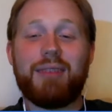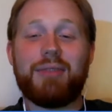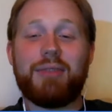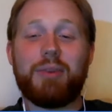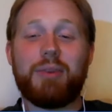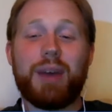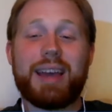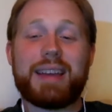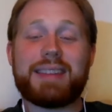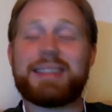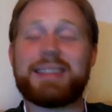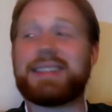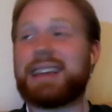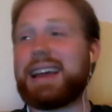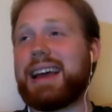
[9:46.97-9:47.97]

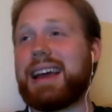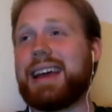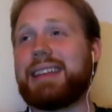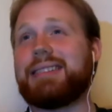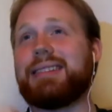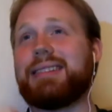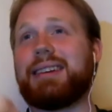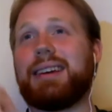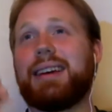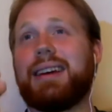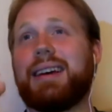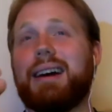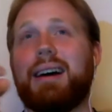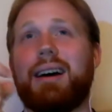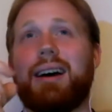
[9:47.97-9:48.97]
Waynes, and
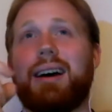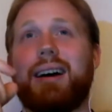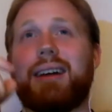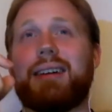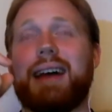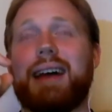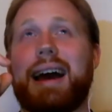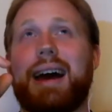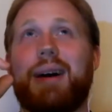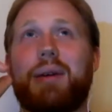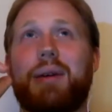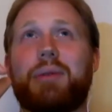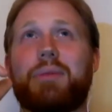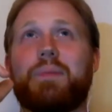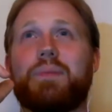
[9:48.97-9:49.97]

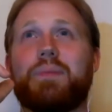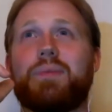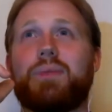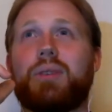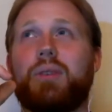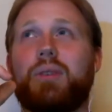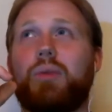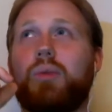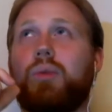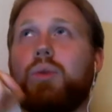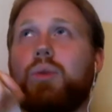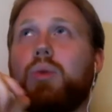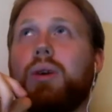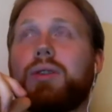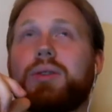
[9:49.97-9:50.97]
how
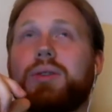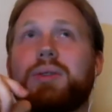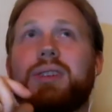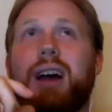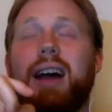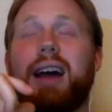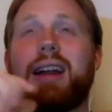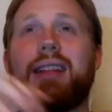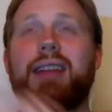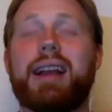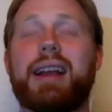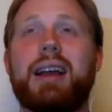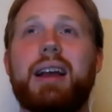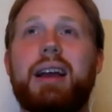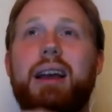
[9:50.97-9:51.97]
who else is tied,
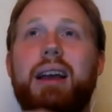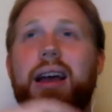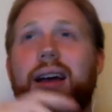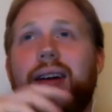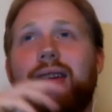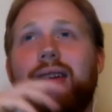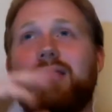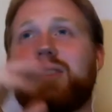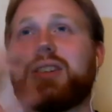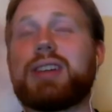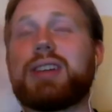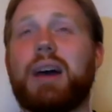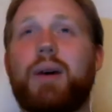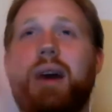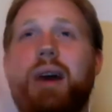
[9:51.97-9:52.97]
like just
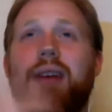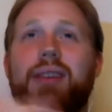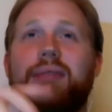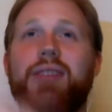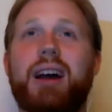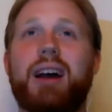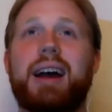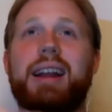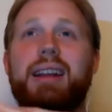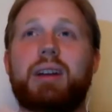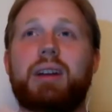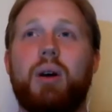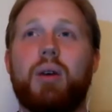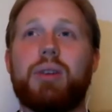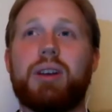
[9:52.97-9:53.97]
how they've tied in
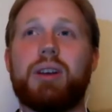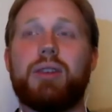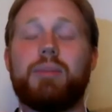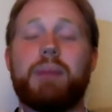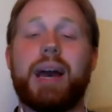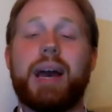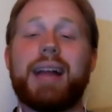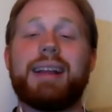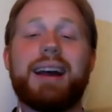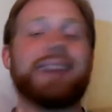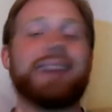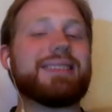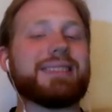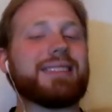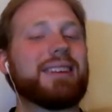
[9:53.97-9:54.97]
all the other bad
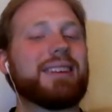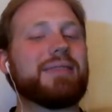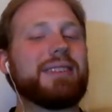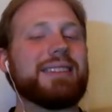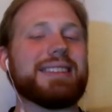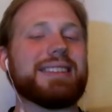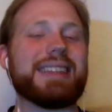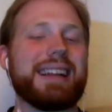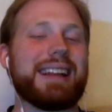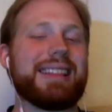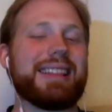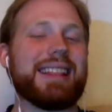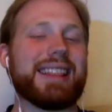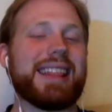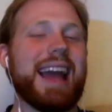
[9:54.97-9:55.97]
guys and stuff.
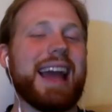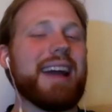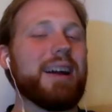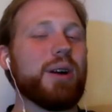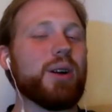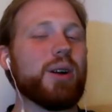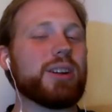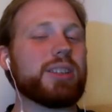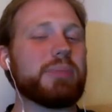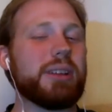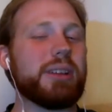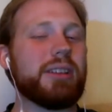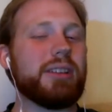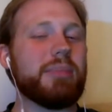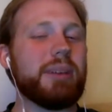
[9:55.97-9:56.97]
That irks me a
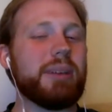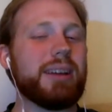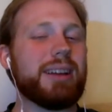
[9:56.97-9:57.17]
little bit.